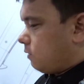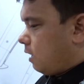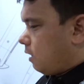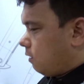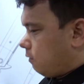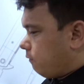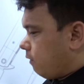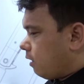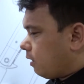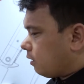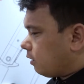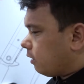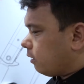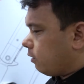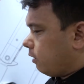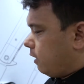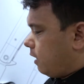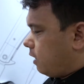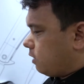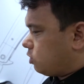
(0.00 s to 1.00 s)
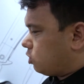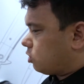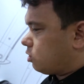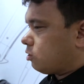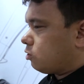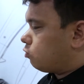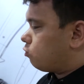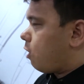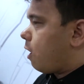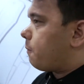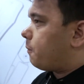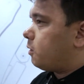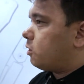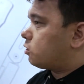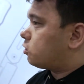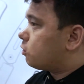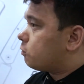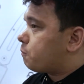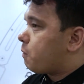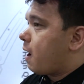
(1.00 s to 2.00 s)
Like, very clearly, just drop it
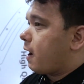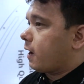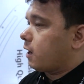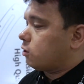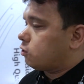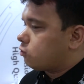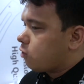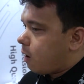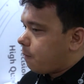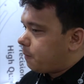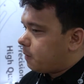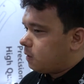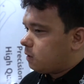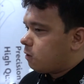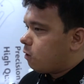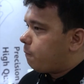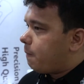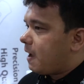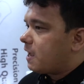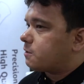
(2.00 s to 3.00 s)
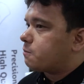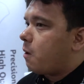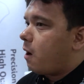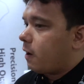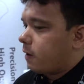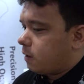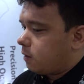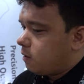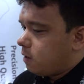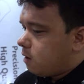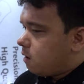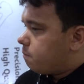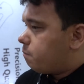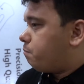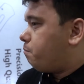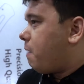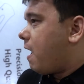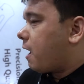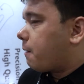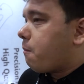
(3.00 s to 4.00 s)
in a suit pocket, drop it in your pants pocket,
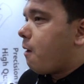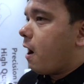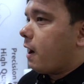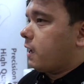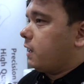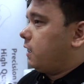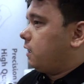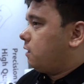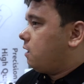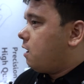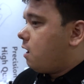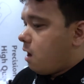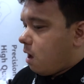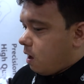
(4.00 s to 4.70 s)
back pocket it.